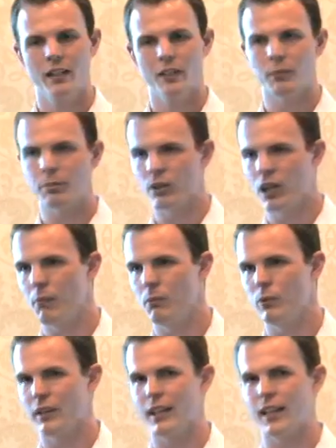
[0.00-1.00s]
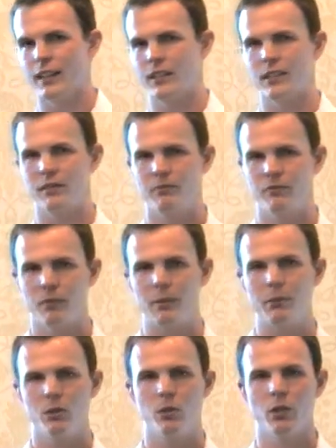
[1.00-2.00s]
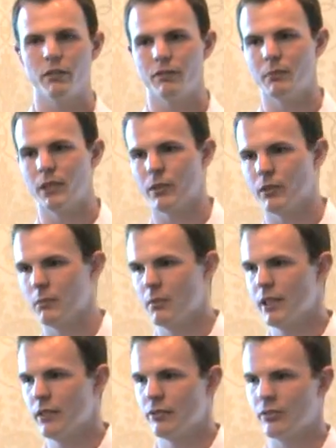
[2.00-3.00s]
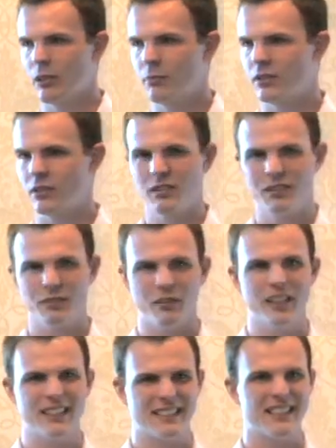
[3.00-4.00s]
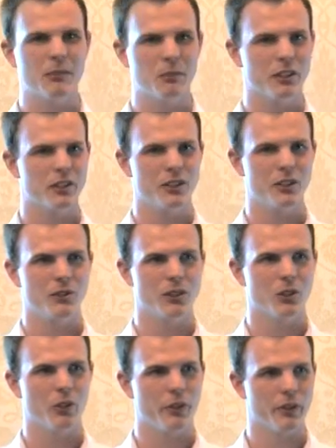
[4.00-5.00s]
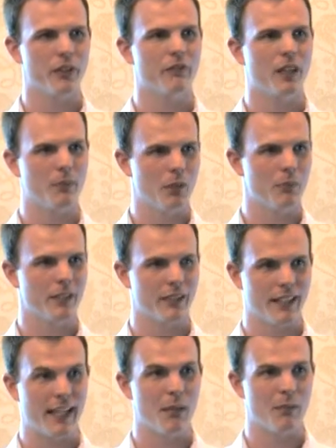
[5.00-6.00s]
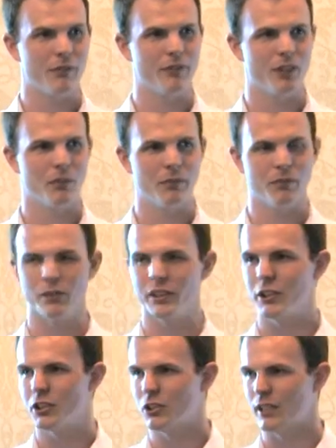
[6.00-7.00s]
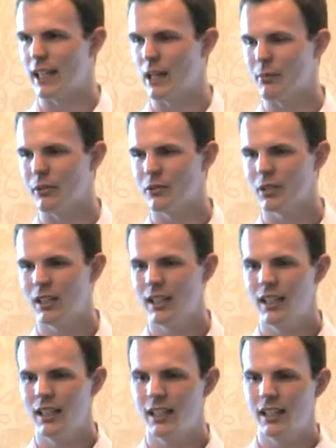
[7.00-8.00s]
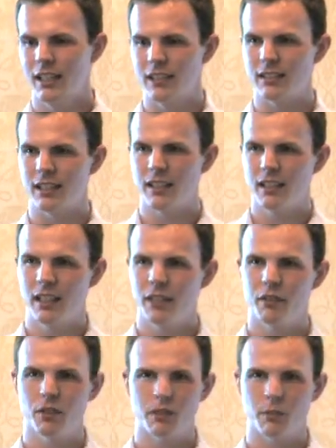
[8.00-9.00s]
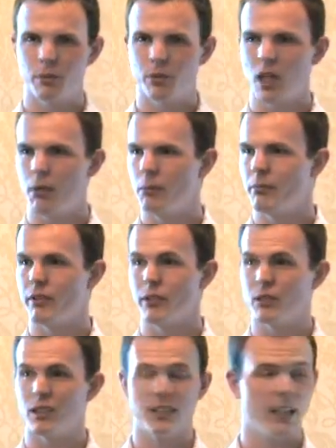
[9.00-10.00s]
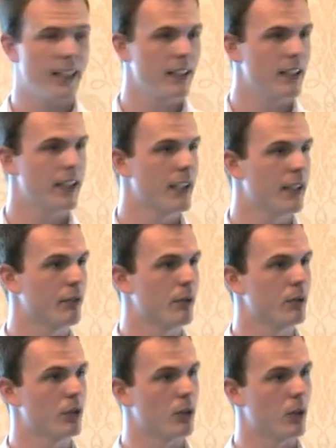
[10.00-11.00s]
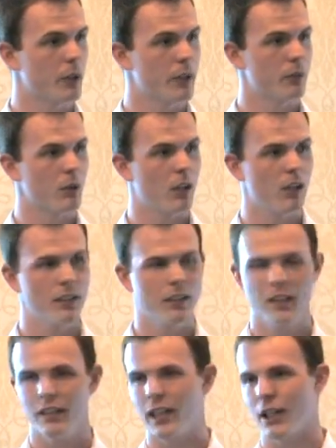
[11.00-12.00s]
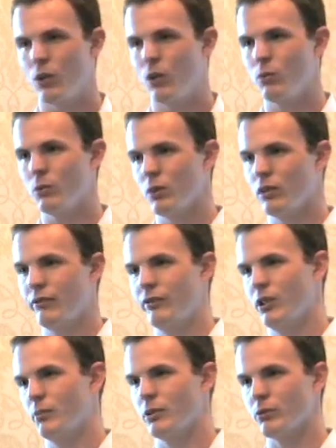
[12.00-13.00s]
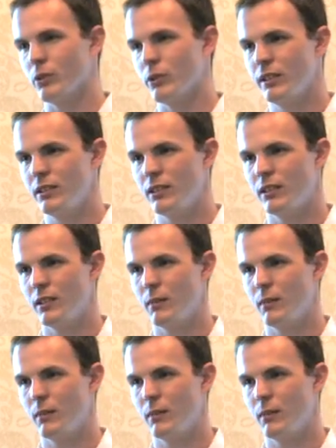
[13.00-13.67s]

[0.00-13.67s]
The problem with that, and for people who aren't familiar with the microfilm, is very similar to your old 35mm camera film before digital cameras, is that if there was a problem, if there was a light leak, if it was loaded wrong, that whole roll of film is ruined,